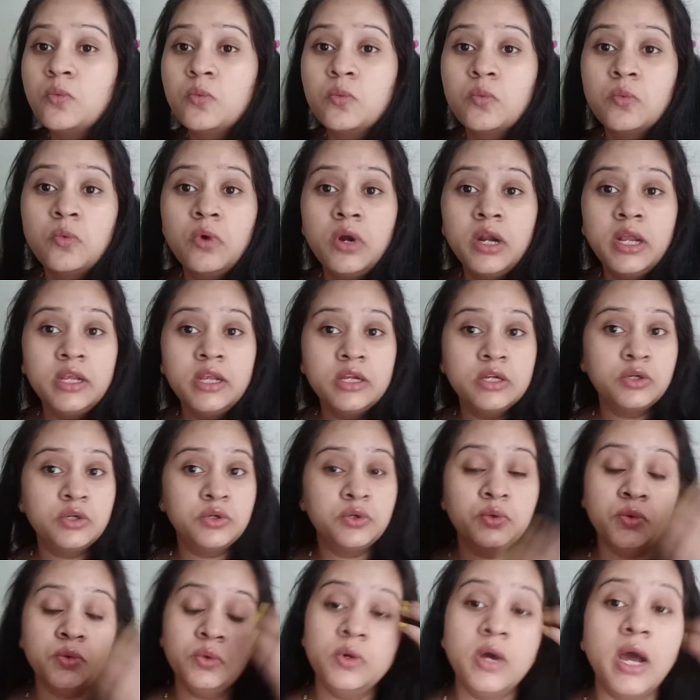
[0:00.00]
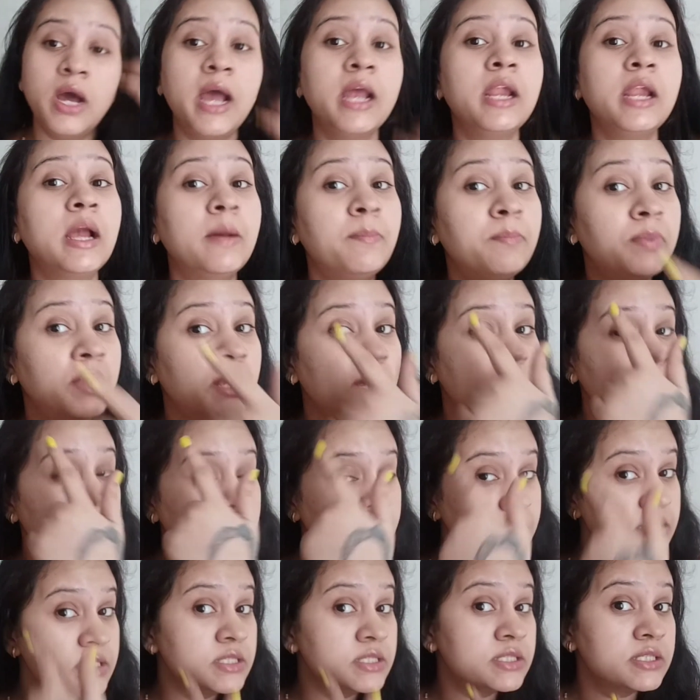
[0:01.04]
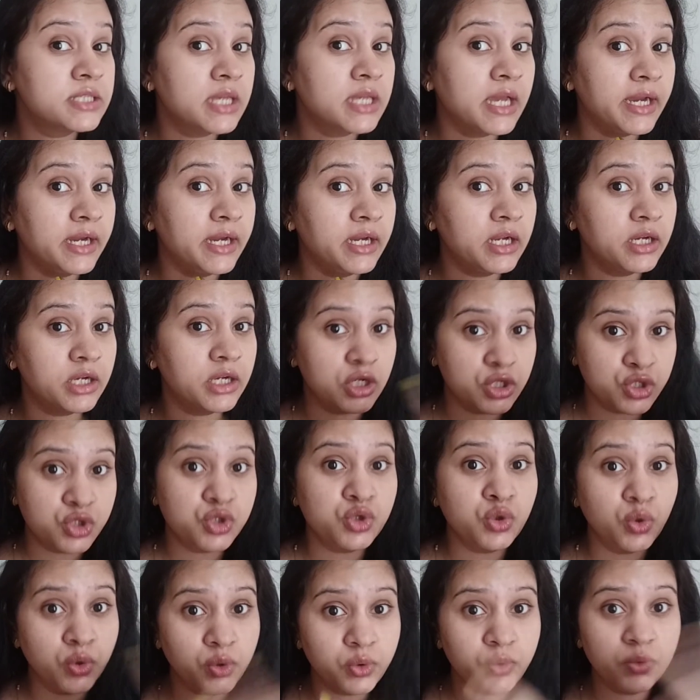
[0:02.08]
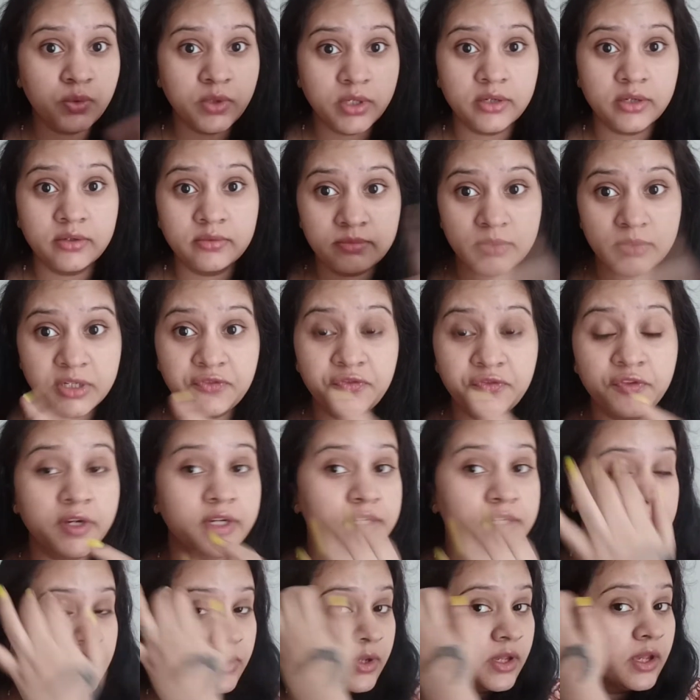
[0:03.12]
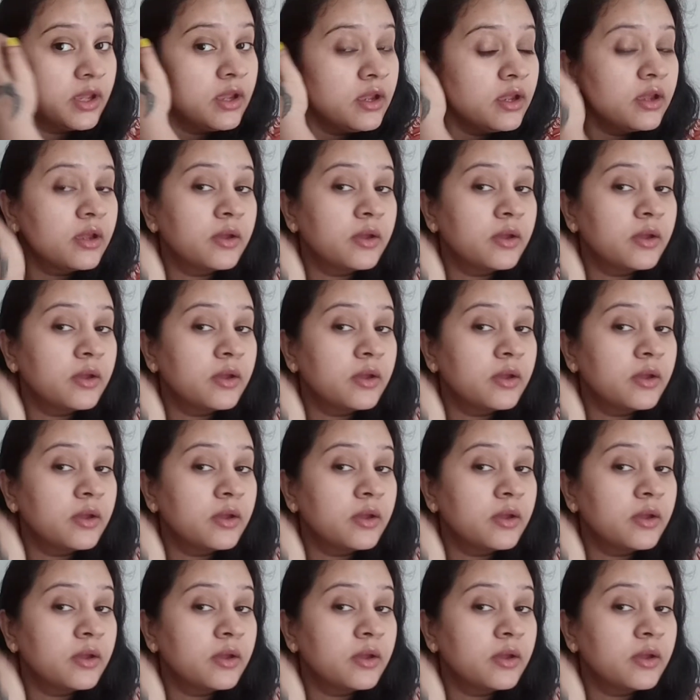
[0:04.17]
What I'll do, I'll apply in this side and I'll show you the difference, okay?